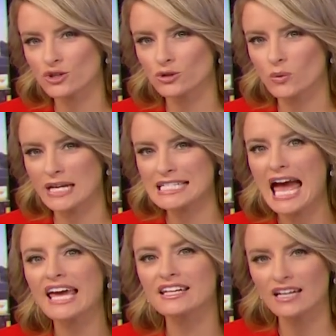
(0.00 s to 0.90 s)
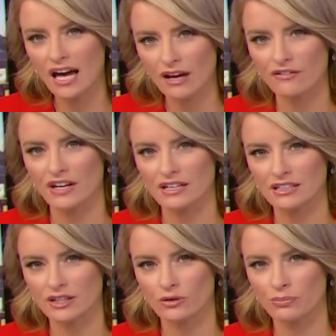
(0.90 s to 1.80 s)
to take cover
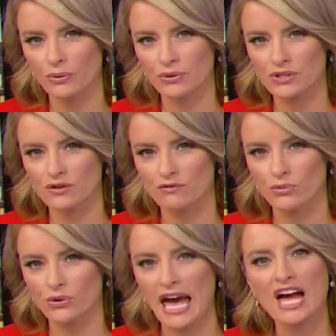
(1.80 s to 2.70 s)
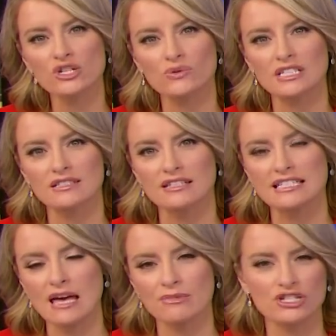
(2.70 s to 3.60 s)
and reports of more casualties
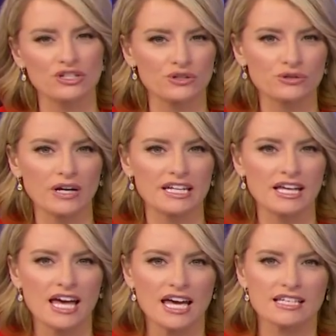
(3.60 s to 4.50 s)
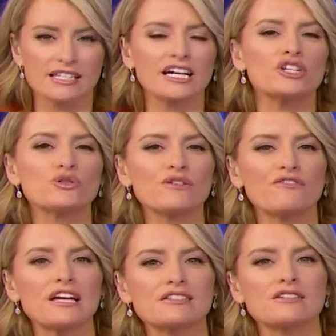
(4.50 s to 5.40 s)
and damage in Ukraine as the country
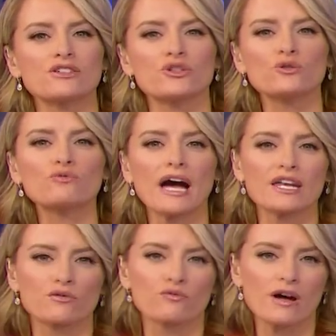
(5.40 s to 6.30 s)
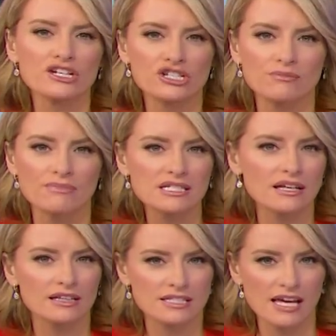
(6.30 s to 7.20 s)
faces a new round of Russian
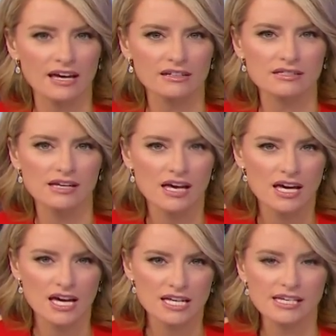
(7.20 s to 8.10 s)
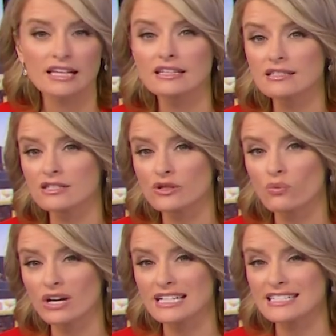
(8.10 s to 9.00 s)
missile attacks. Take a listen to
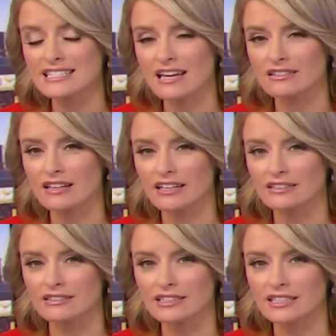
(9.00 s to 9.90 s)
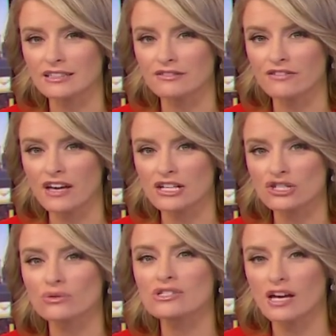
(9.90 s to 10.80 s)
what it sounded like in Kiev a
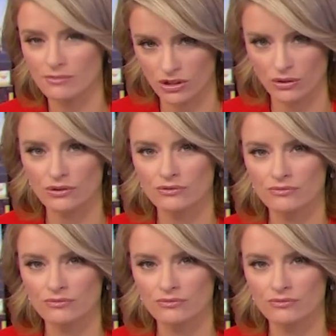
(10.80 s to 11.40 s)
short time ago.